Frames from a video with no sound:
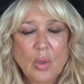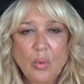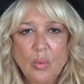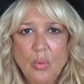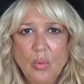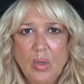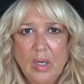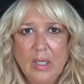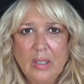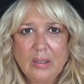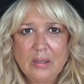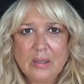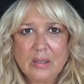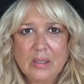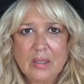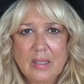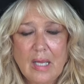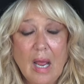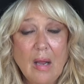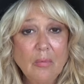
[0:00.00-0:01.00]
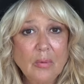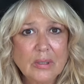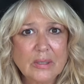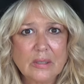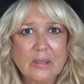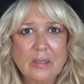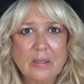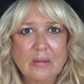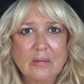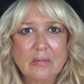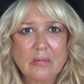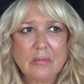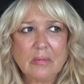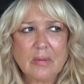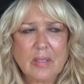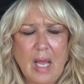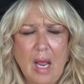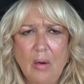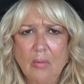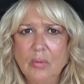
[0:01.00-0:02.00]
What? That was
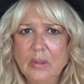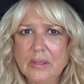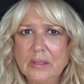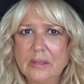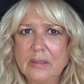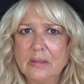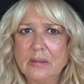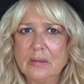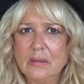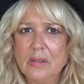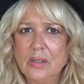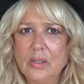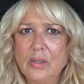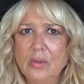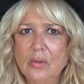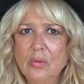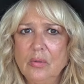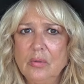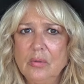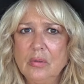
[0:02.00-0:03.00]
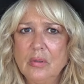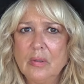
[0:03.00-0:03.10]
that was new.